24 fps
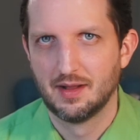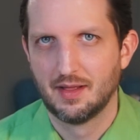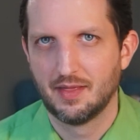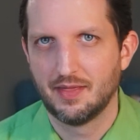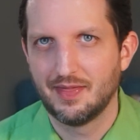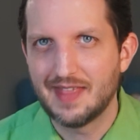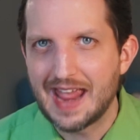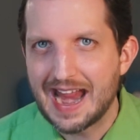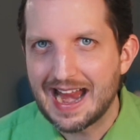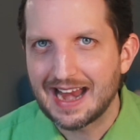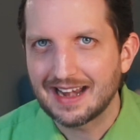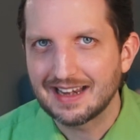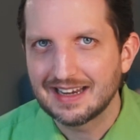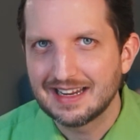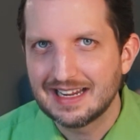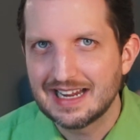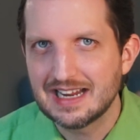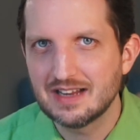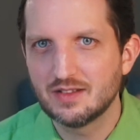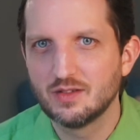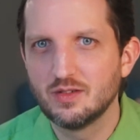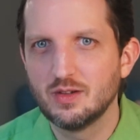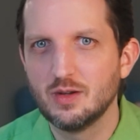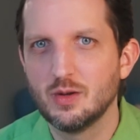that
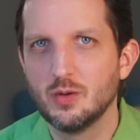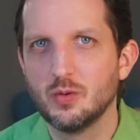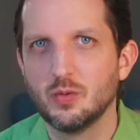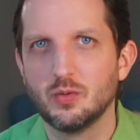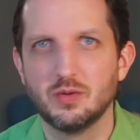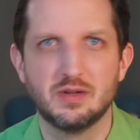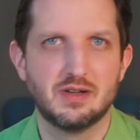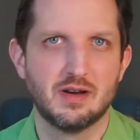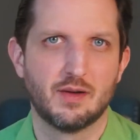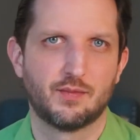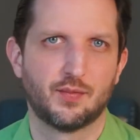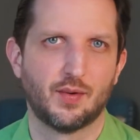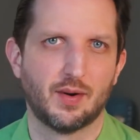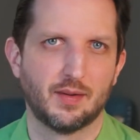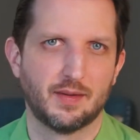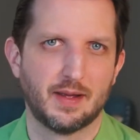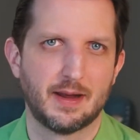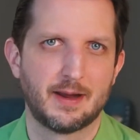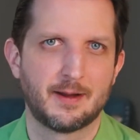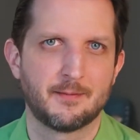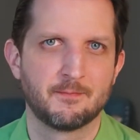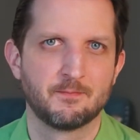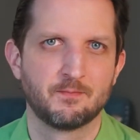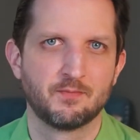hits you
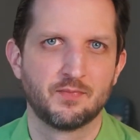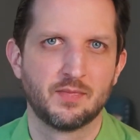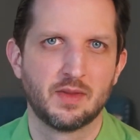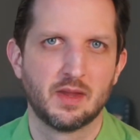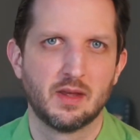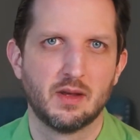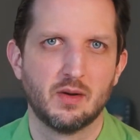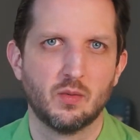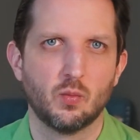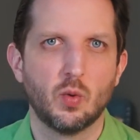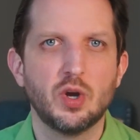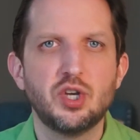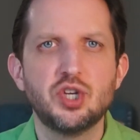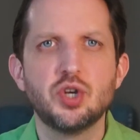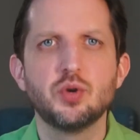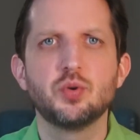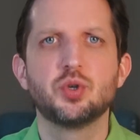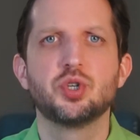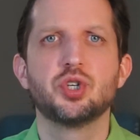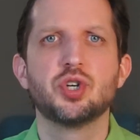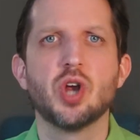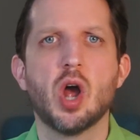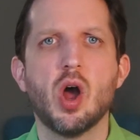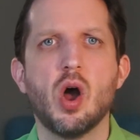differently. When you
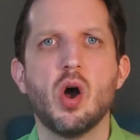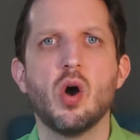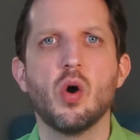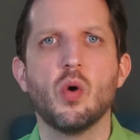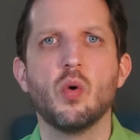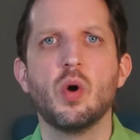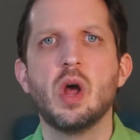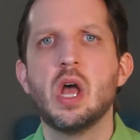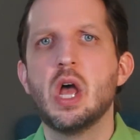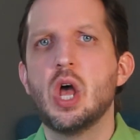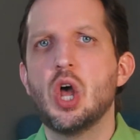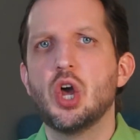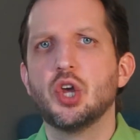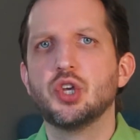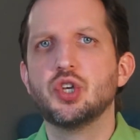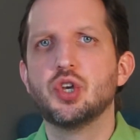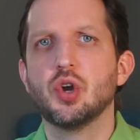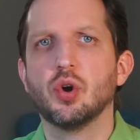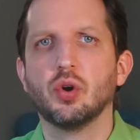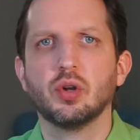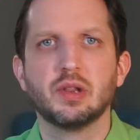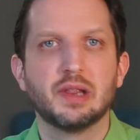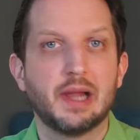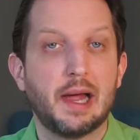show,
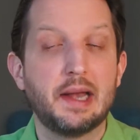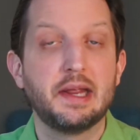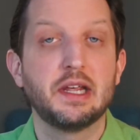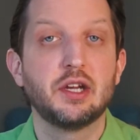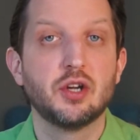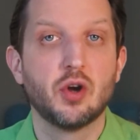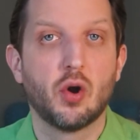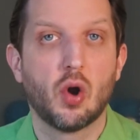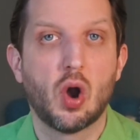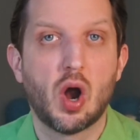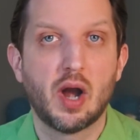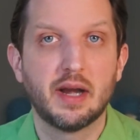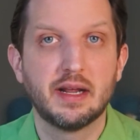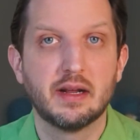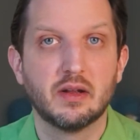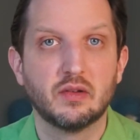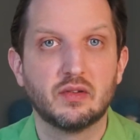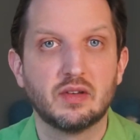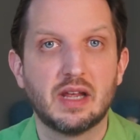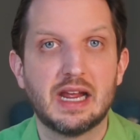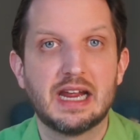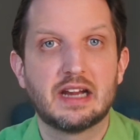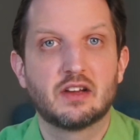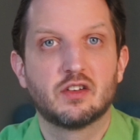you're letting your
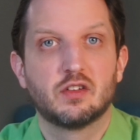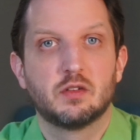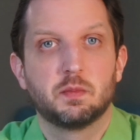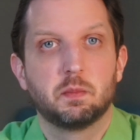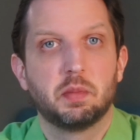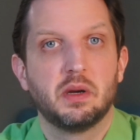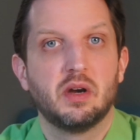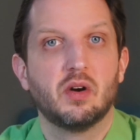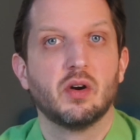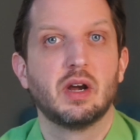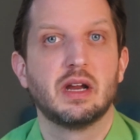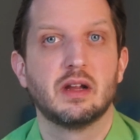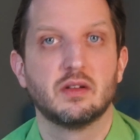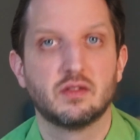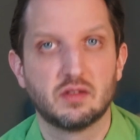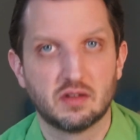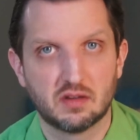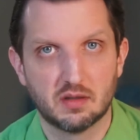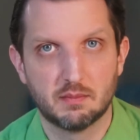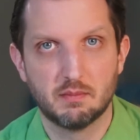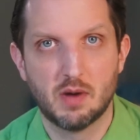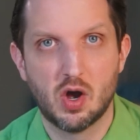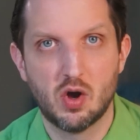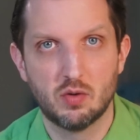audience experience
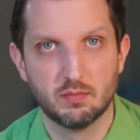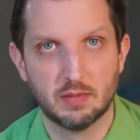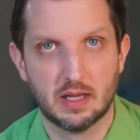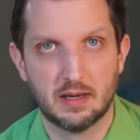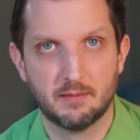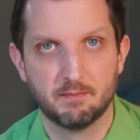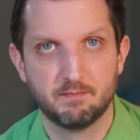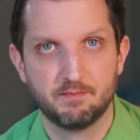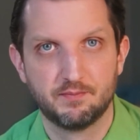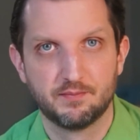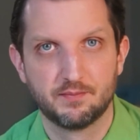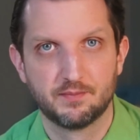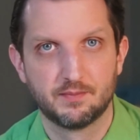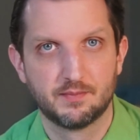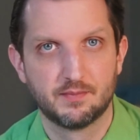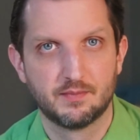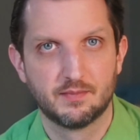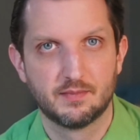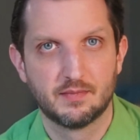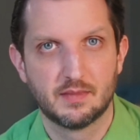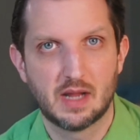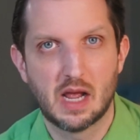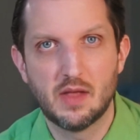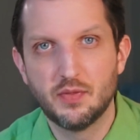the moment.
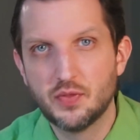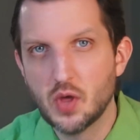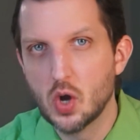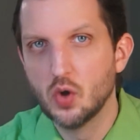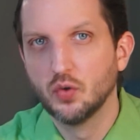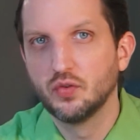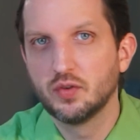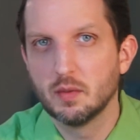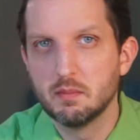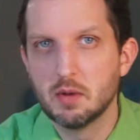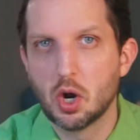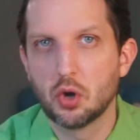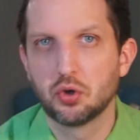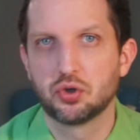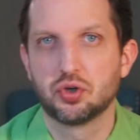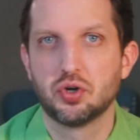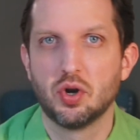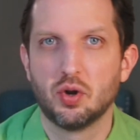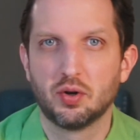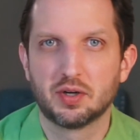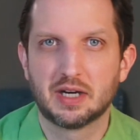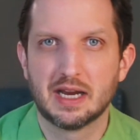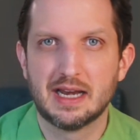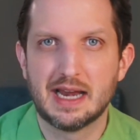And those
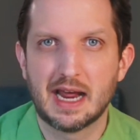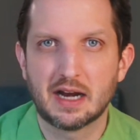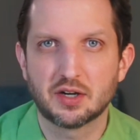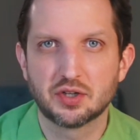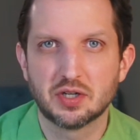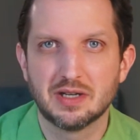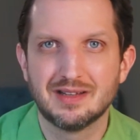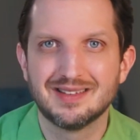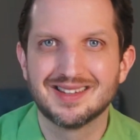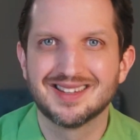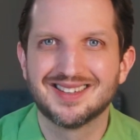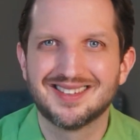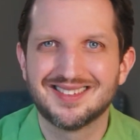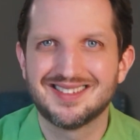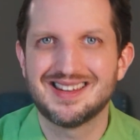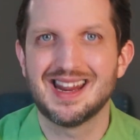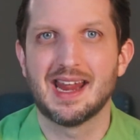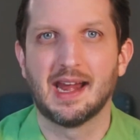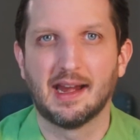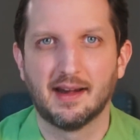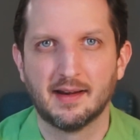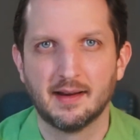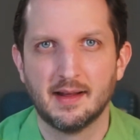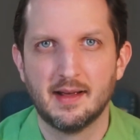emotional connections
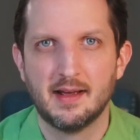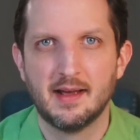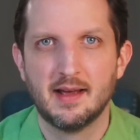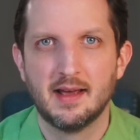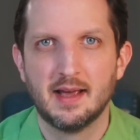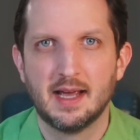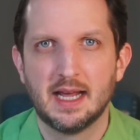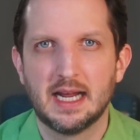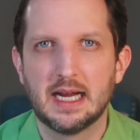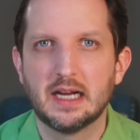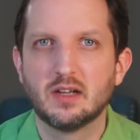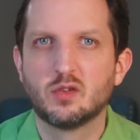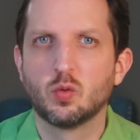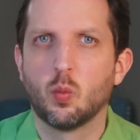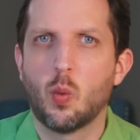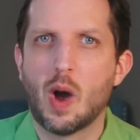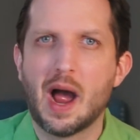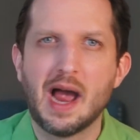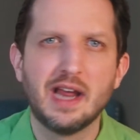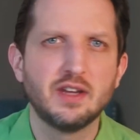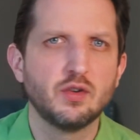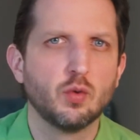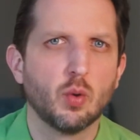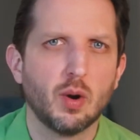stick. It's
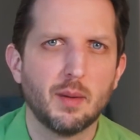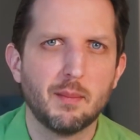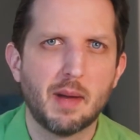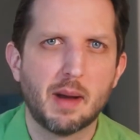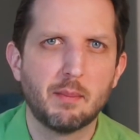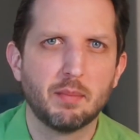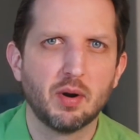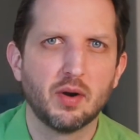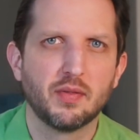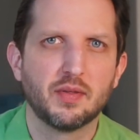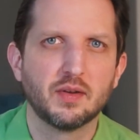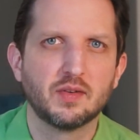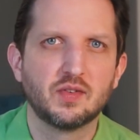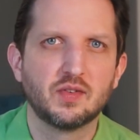why you remember the